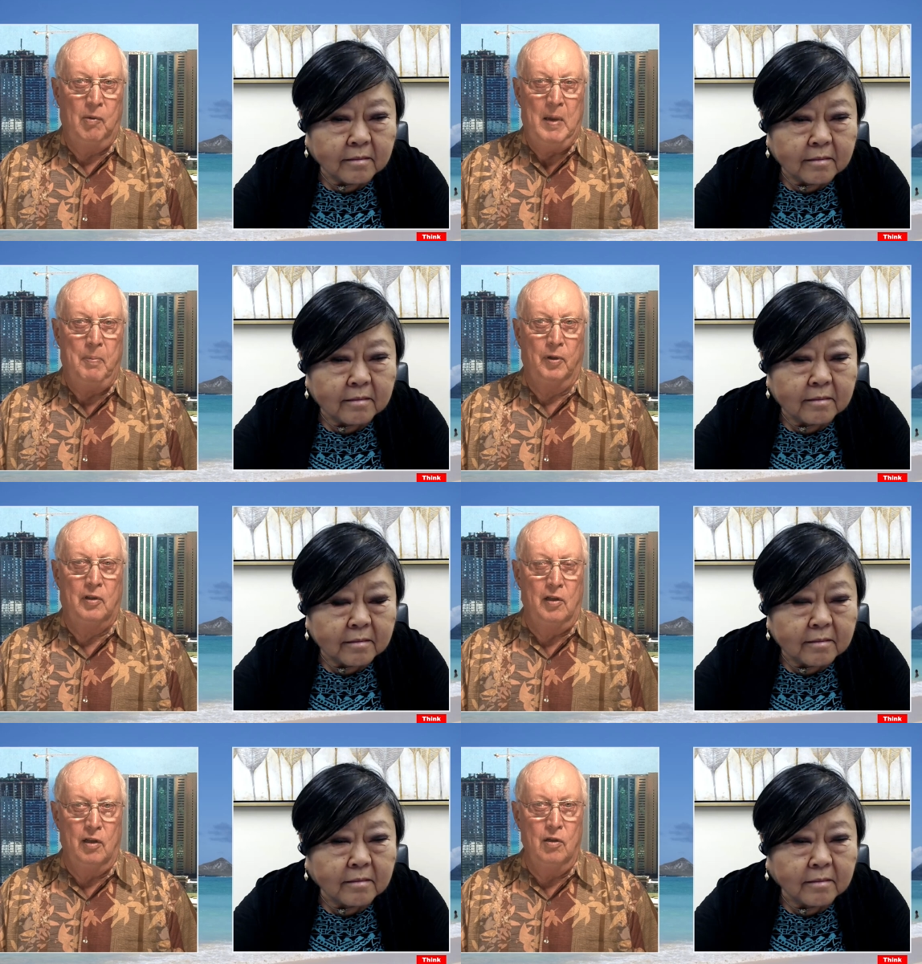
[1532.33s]
Speaker 1: for people
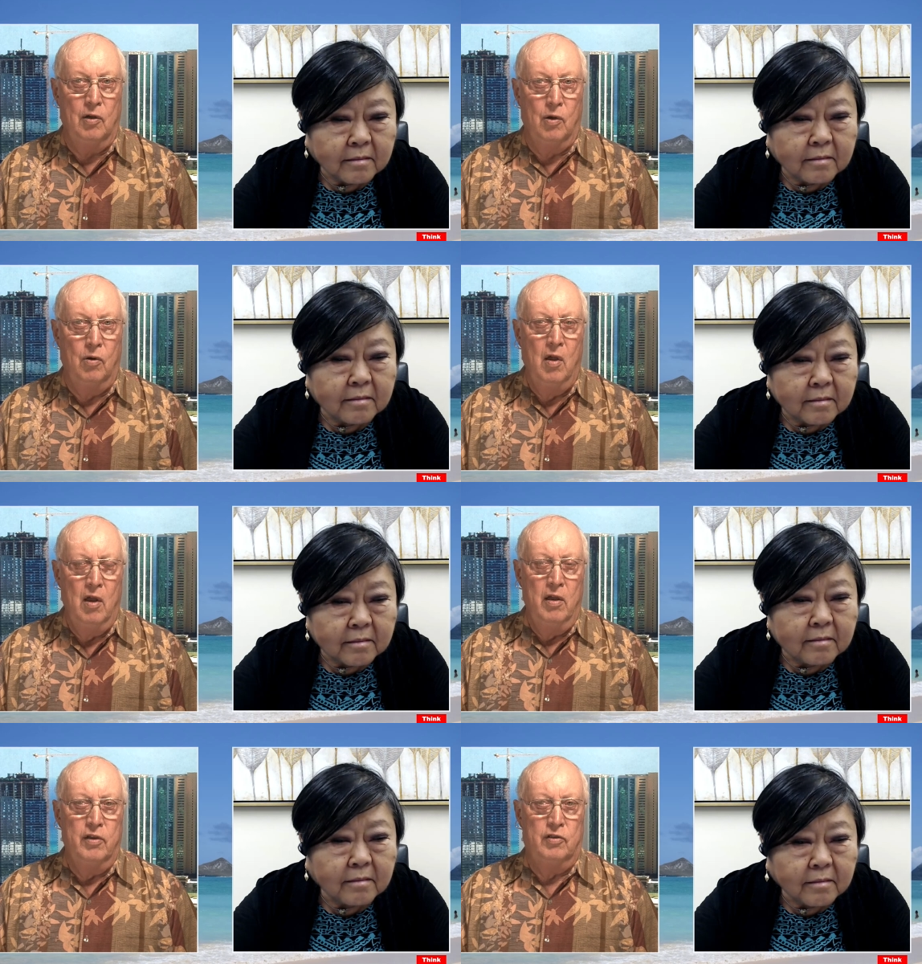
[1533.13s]
to do.
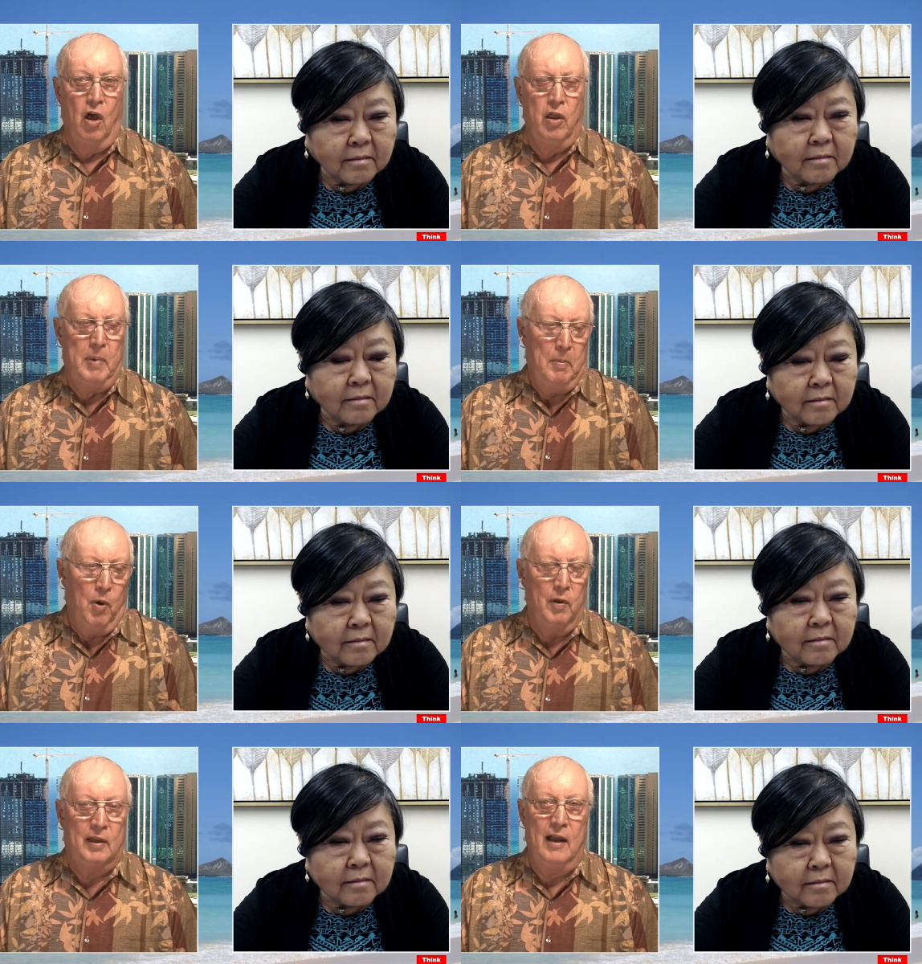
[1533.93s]
So the
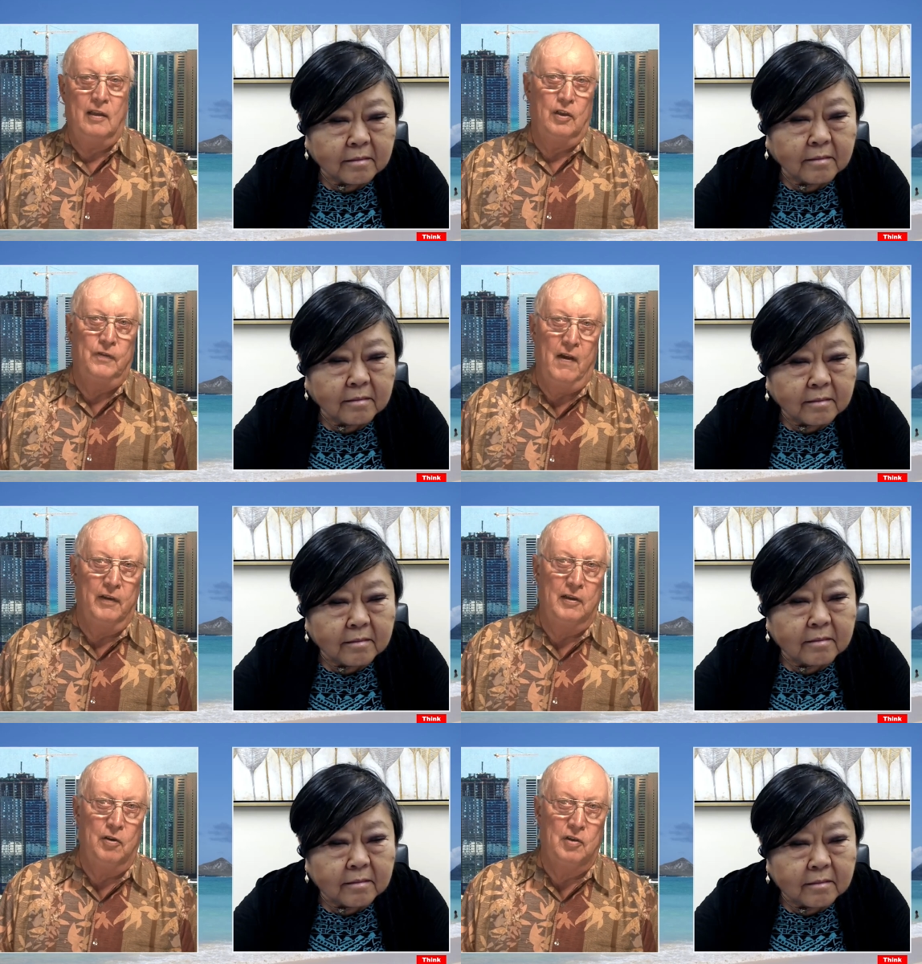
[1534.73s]
people will take this
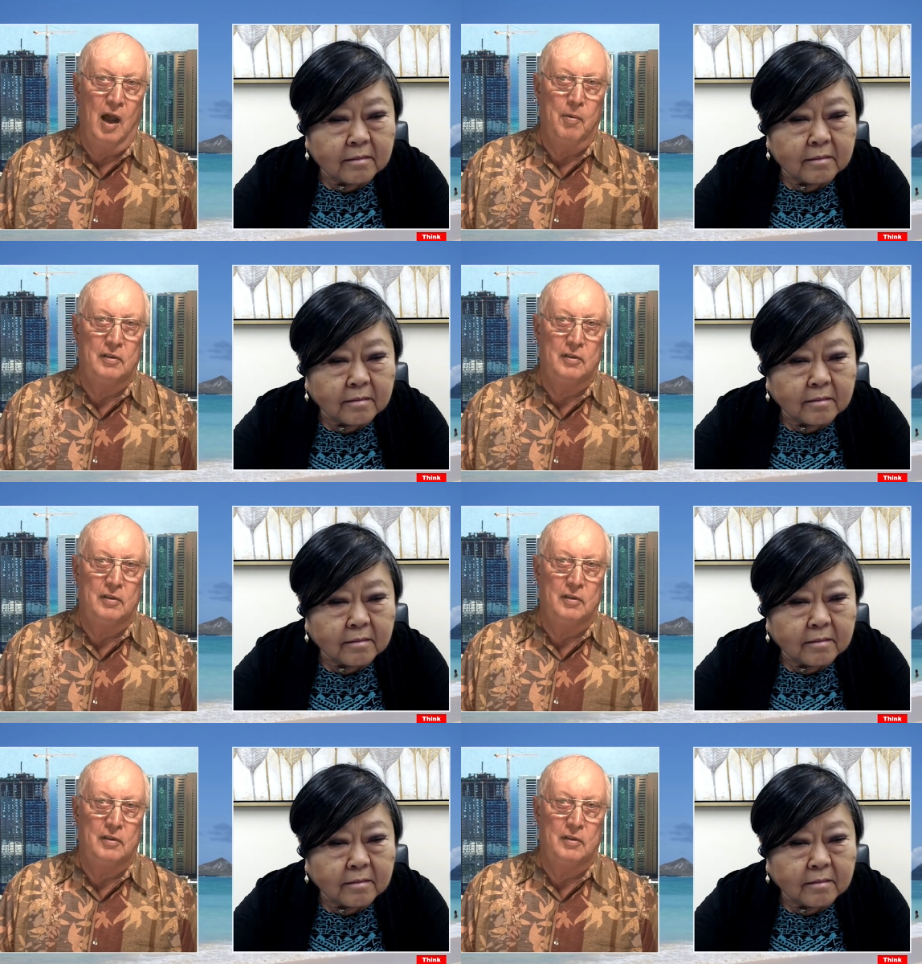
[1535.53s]
volunteer job.